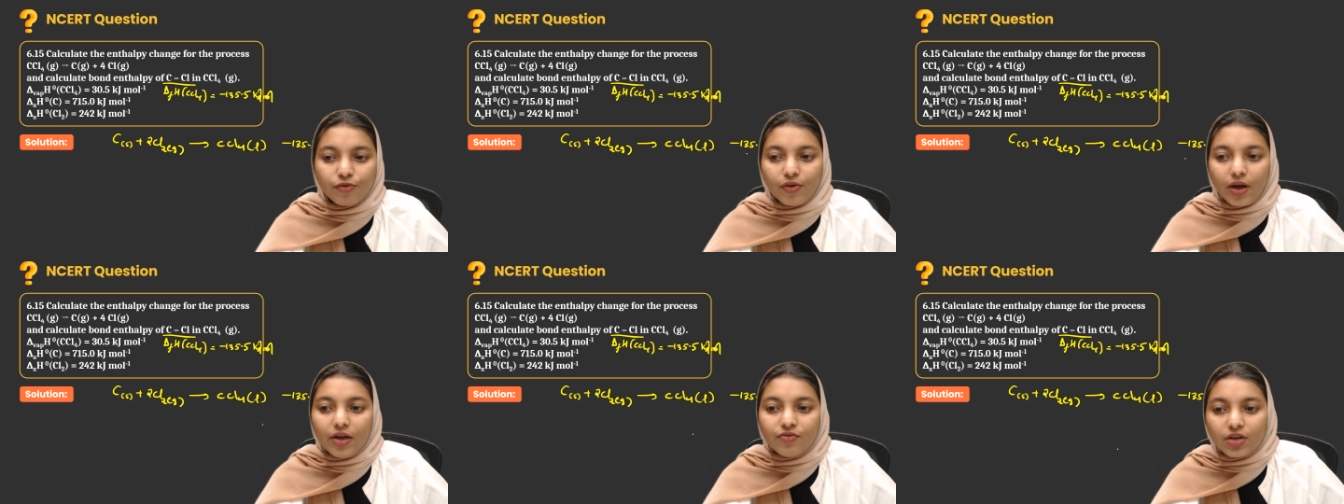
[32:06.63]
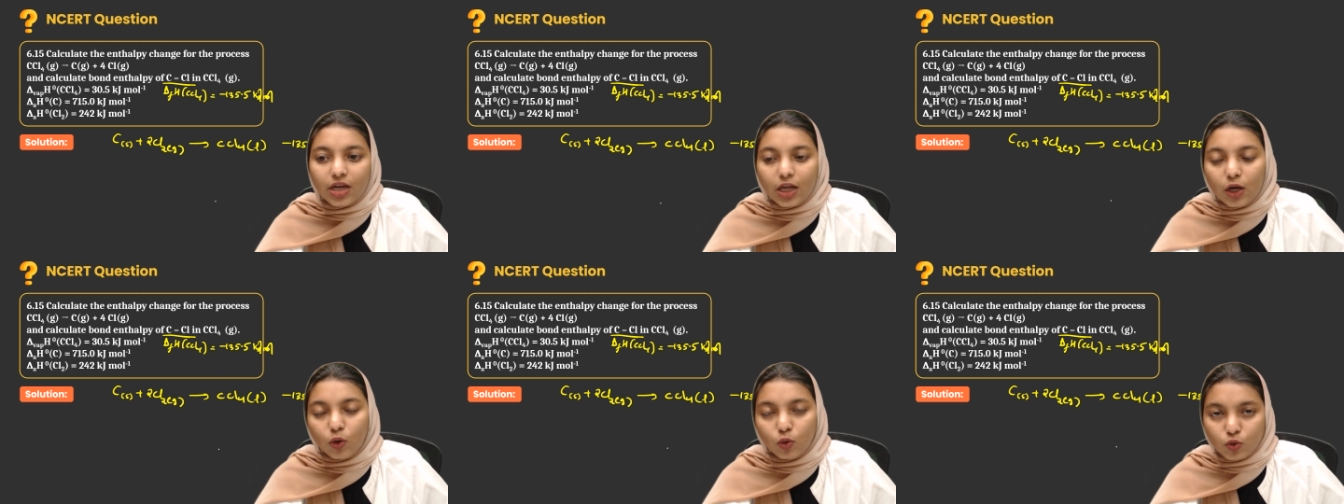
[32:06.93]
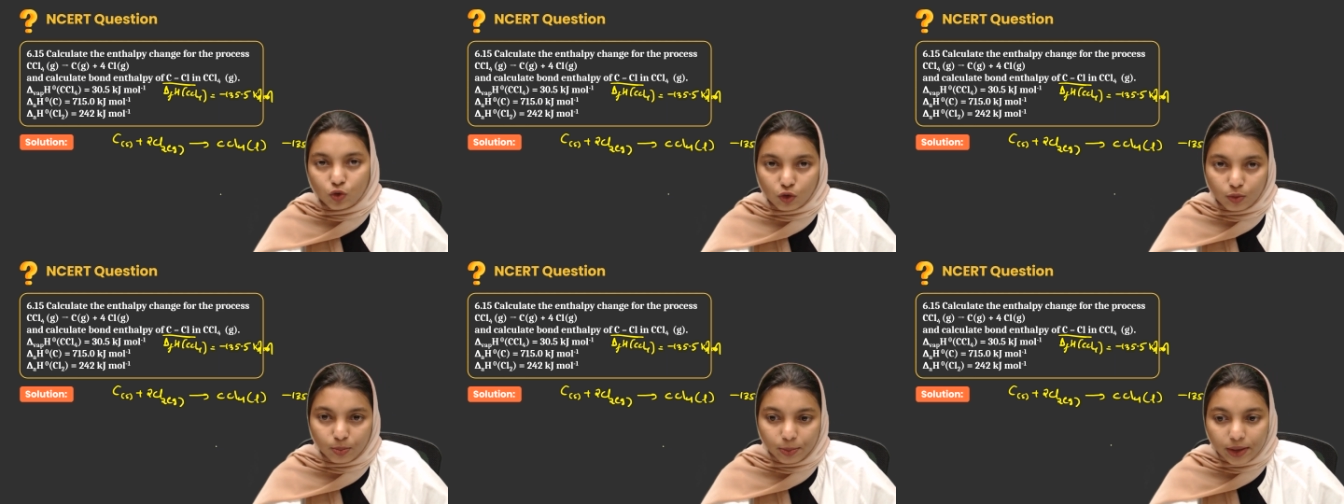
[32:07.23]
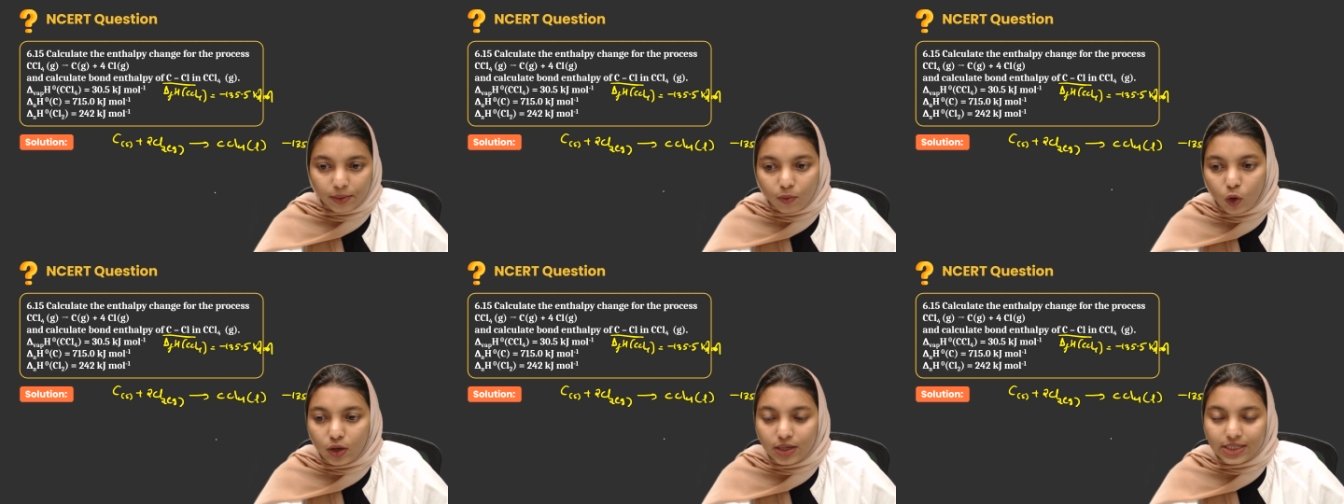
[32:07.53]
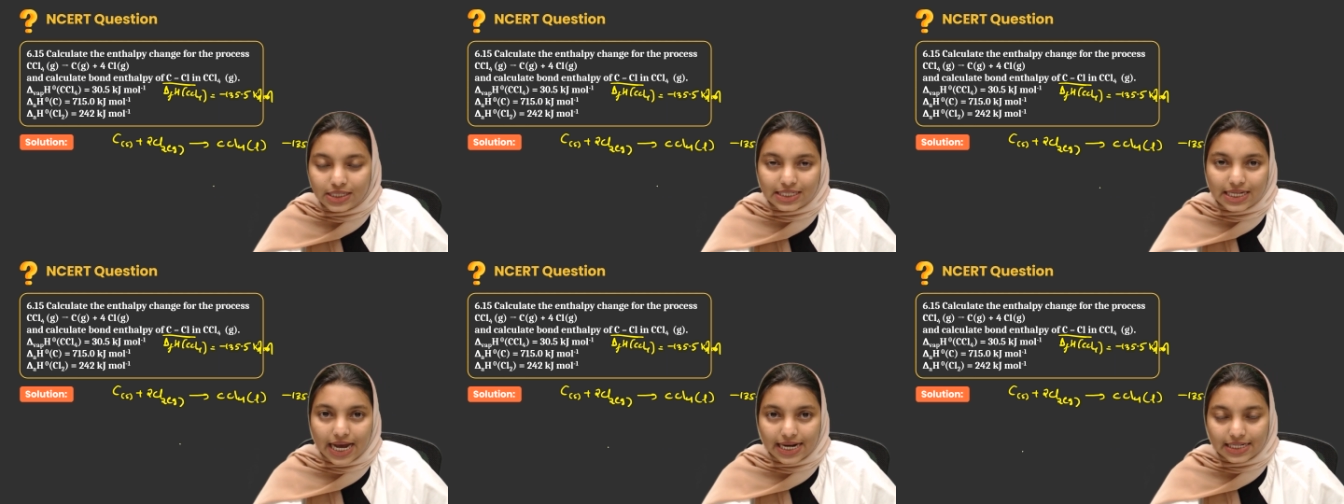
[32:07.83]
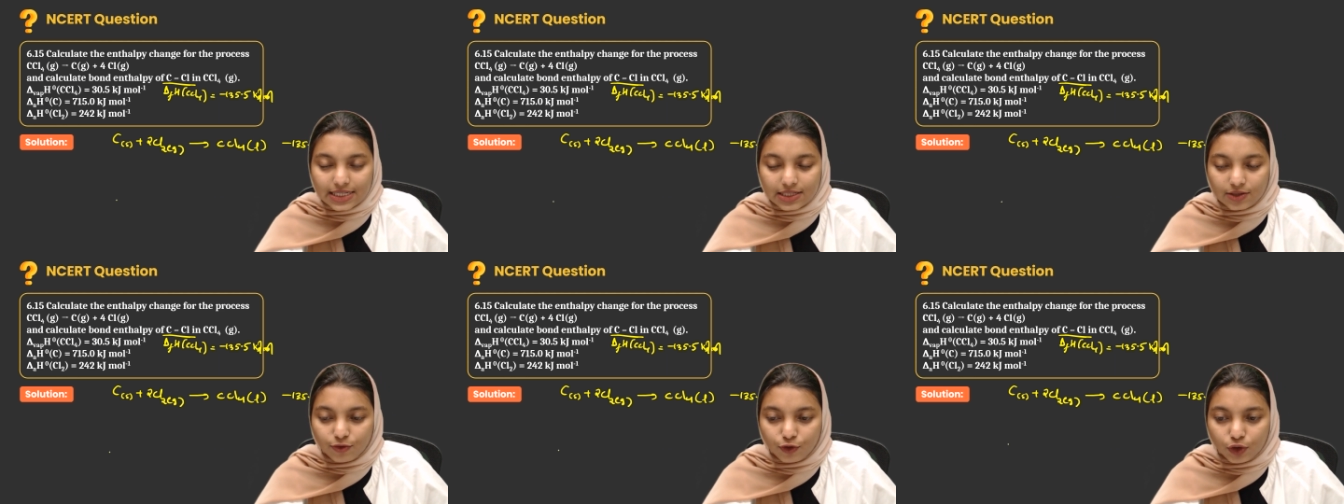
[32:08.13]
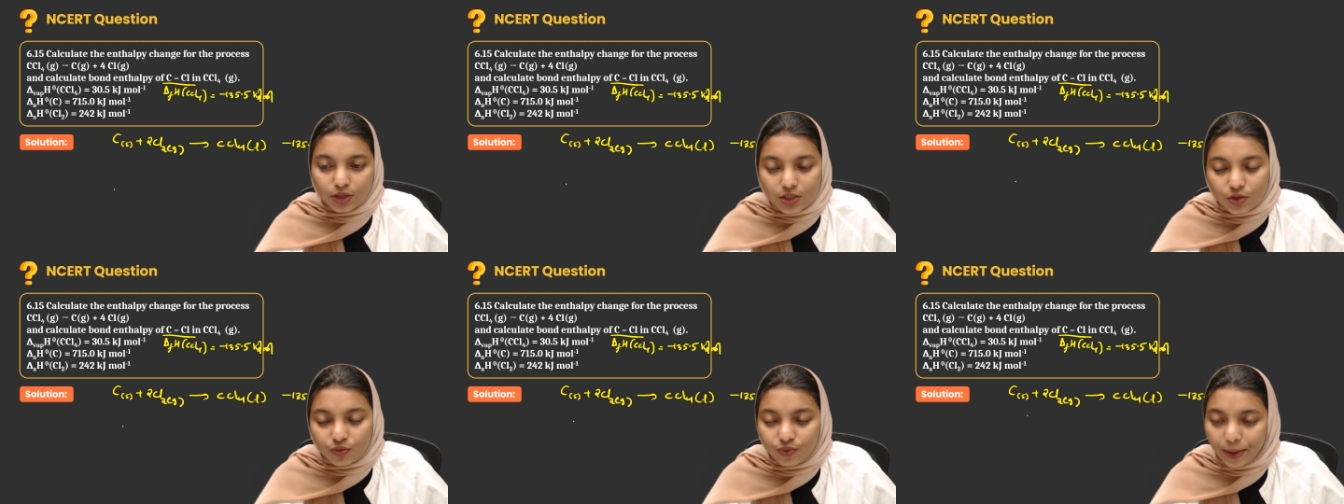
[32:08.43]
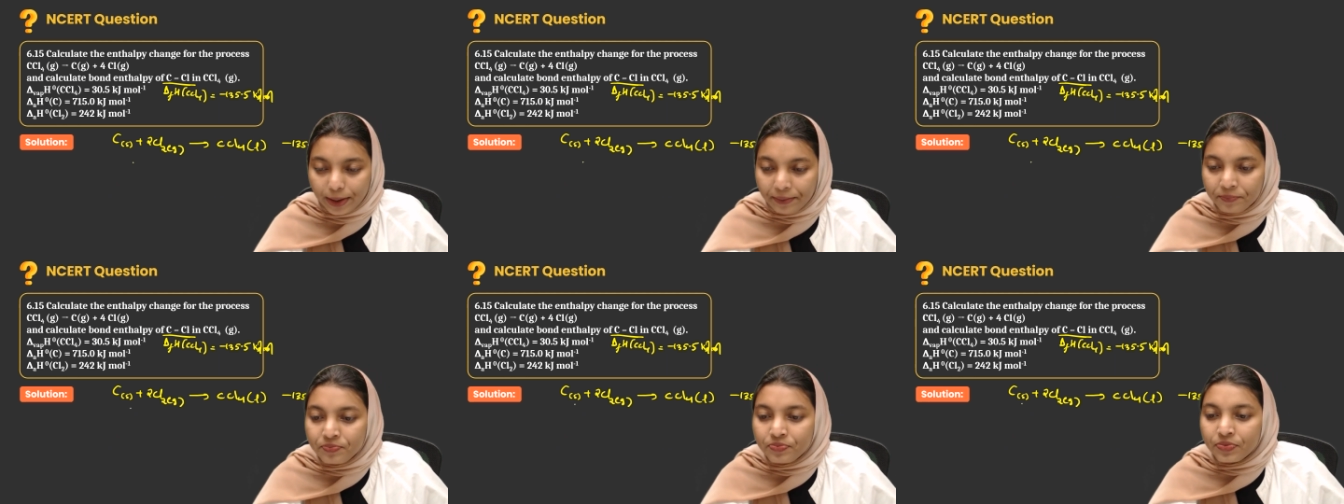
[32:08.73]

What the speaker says: kilojoule per mole is the answer for this one.